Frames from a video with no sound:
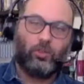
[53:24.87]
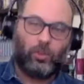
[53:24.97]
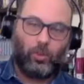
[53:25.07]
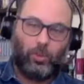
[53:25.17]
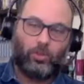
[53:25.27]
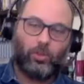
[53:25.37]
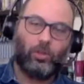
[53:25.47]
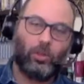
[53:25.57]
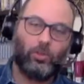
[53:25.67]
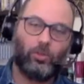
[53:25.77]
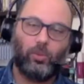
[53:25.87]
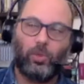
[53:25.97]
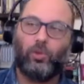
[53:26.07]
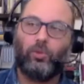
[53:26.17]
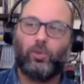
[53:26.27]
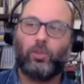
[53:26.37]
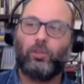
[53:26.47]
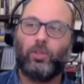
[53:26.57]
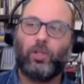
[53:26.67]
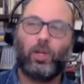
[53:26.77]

European psychoanalysis, but also let's think